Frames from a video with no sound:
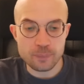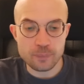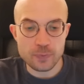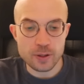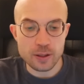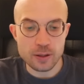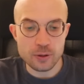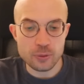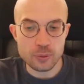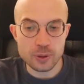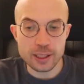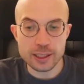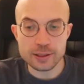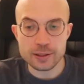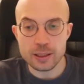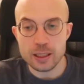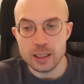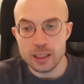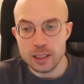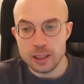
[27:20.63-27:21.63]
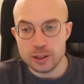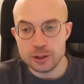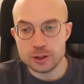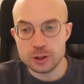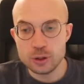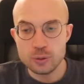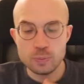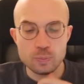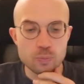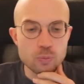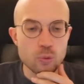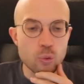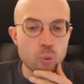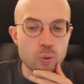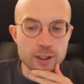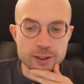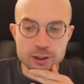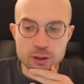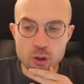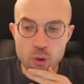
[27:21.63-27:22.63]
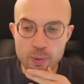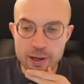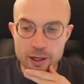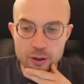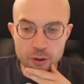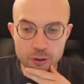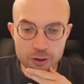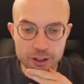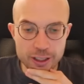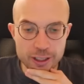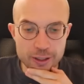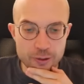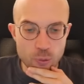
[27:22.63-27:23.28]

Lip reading: All right, so what's going on here?